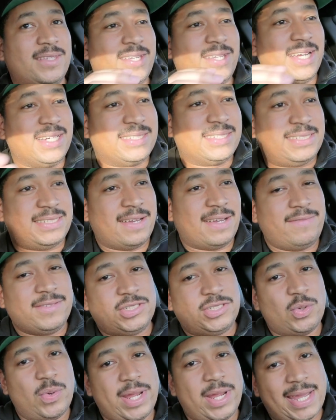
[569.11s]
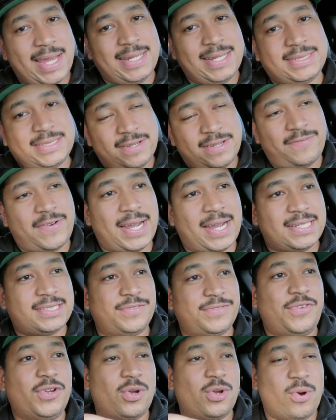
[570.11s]
take 728's advice.
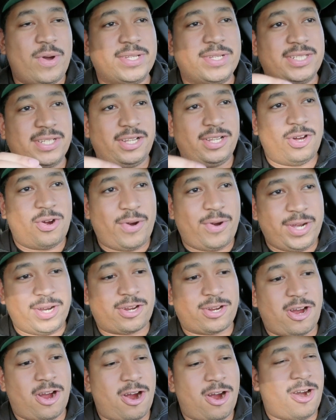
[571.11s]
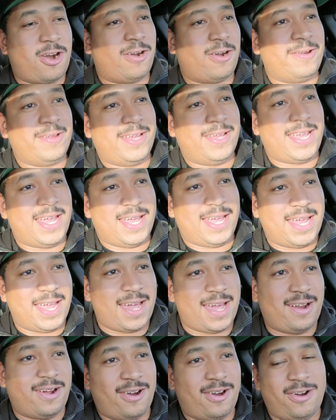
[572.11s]
If you're going to lower your car
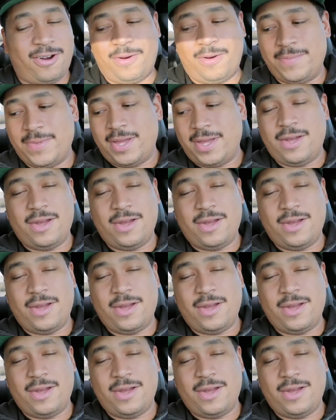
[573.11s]
at all,